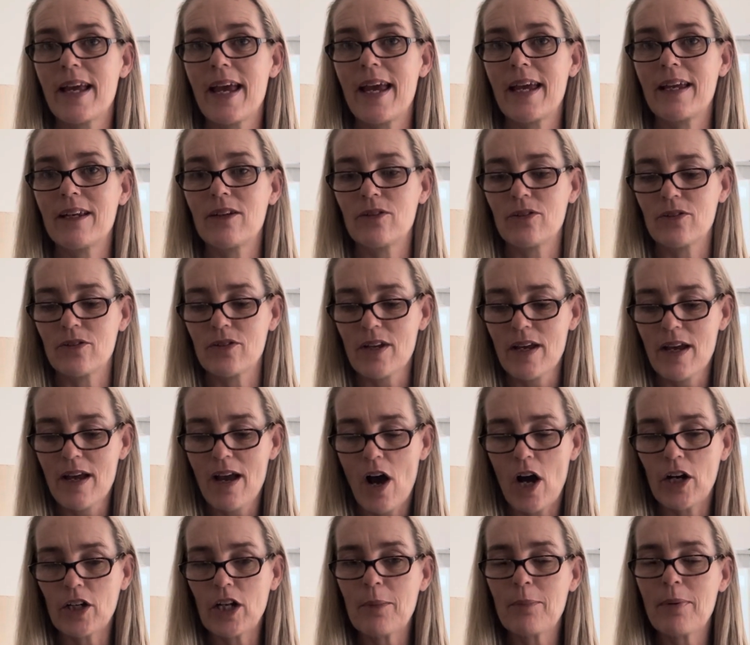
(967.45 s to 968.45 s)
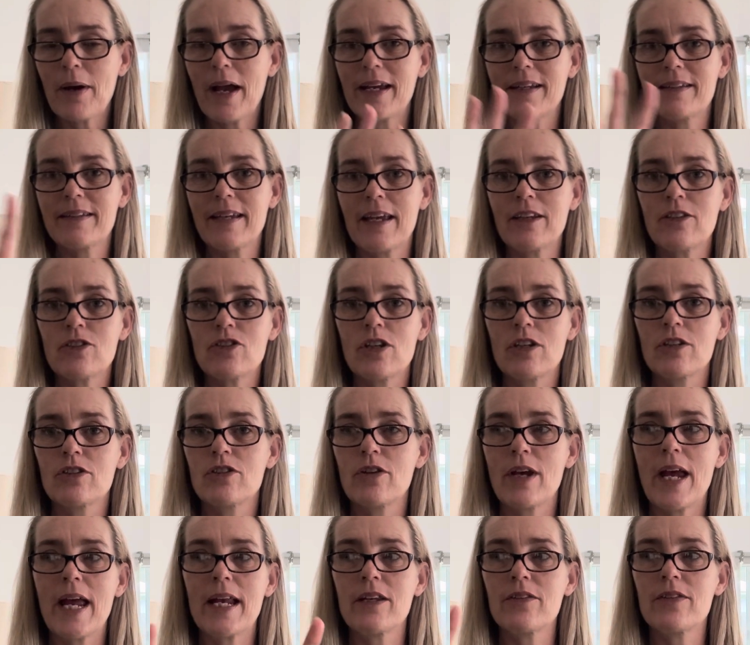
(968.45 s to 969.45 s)
And I don't pay attention
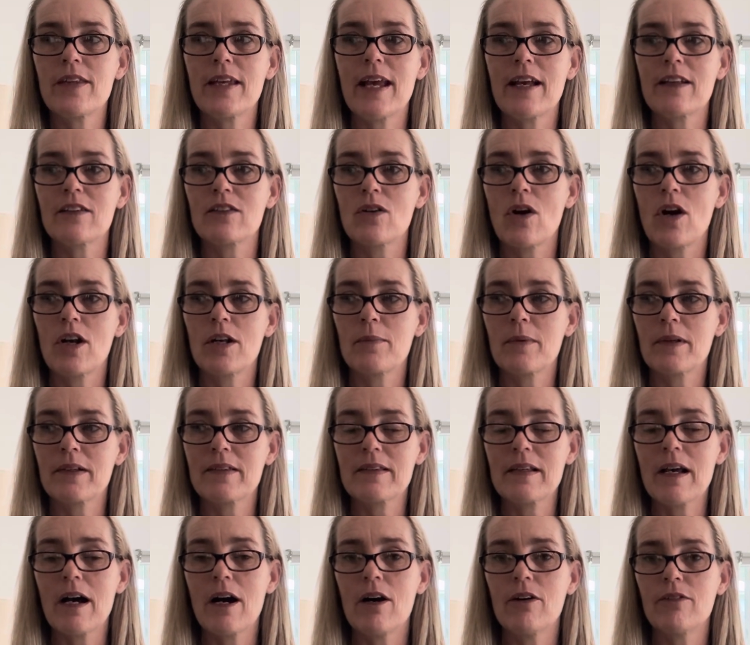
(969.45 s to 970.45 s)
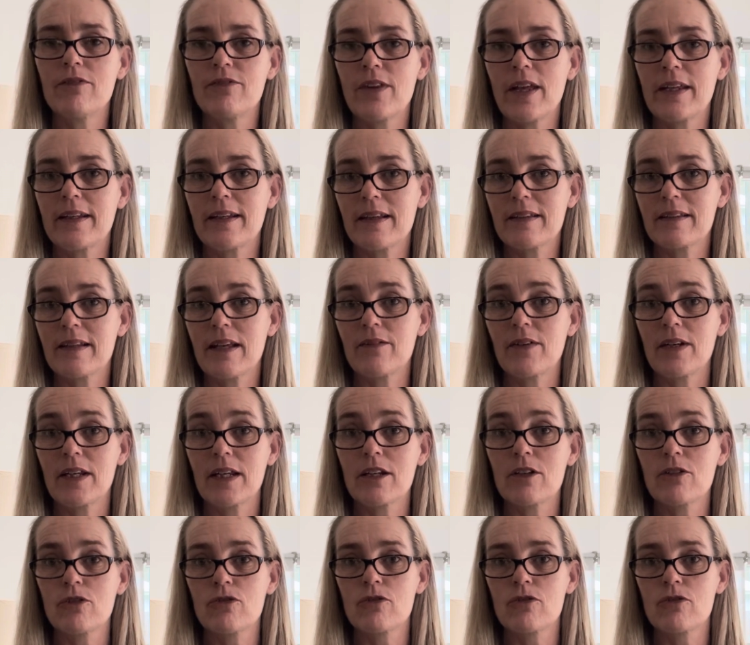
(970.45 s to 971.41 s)
to anything outside of myself that doesn't have any